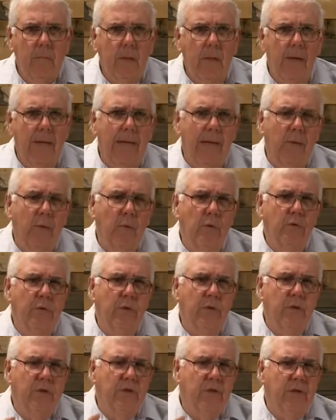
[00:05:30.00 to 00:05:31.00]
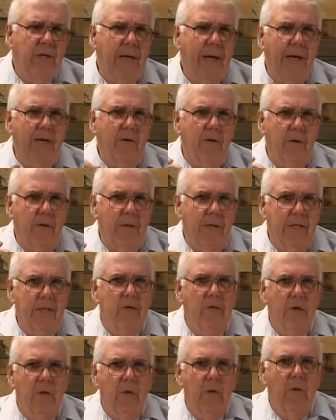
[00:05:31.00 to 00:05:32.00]
and I want you to state your
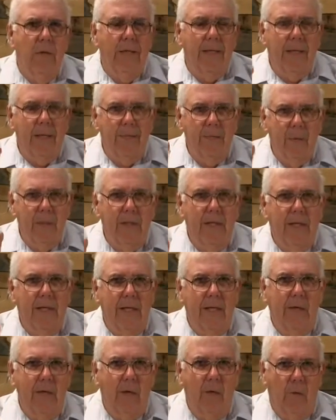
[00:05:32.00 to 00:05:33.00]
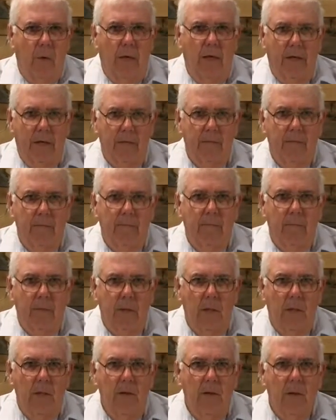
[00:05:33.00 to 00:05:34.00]
issue in a particular way.
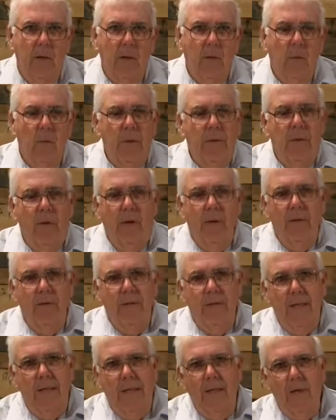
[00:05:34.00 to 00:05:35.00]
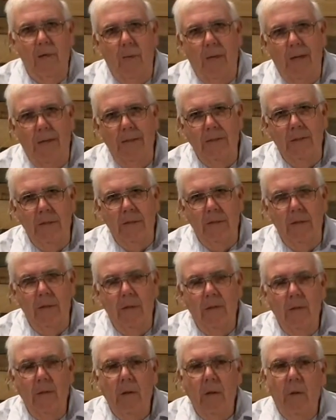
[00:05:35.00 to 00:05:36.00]
Okay? We call it the XYZ.
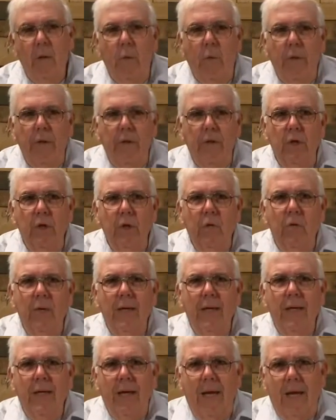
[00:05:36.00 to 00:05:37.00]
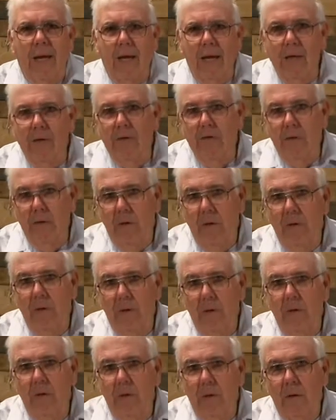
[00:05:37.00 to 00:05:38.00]
When you did X
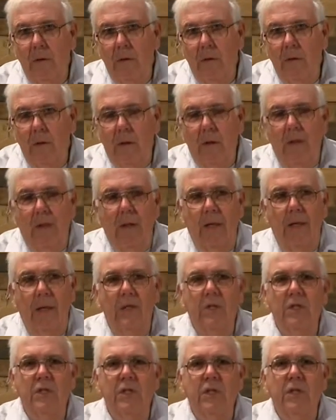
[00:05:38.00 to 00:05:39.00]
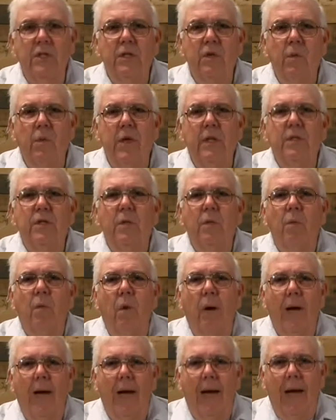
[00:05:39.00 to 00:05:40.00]
in situation
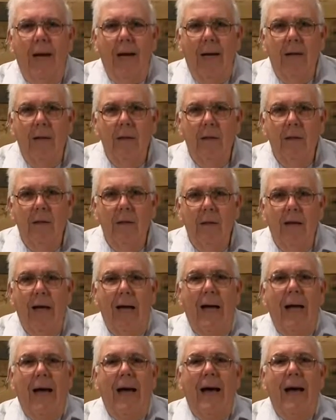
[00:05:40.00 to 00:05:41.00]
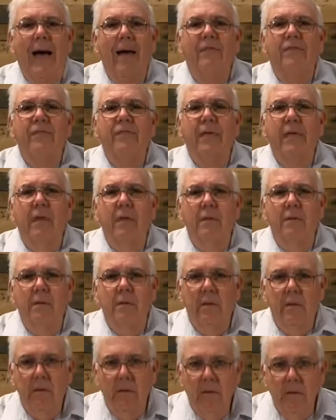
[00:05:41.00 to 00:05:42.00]
Y, I felt,